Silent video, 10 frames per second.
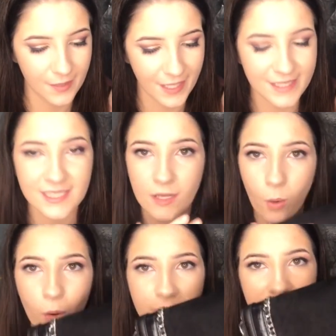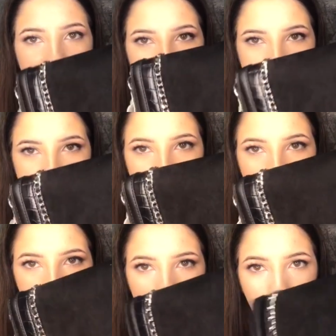It's like okay, like I think it'll
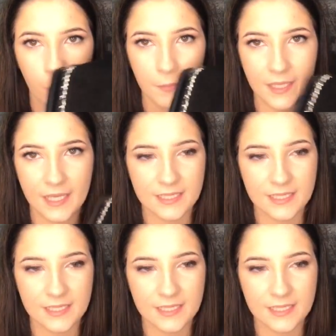grow on me.